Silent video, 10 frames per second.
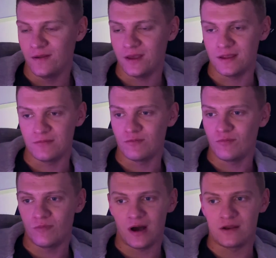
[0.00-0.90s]
in,
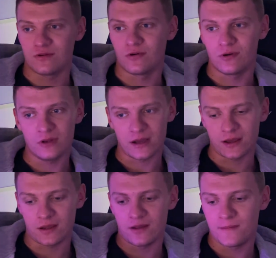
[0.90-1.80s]
I don't know, like
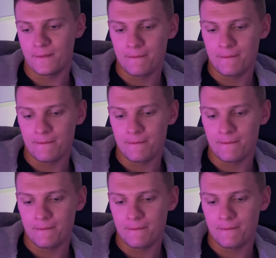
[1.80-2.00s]
a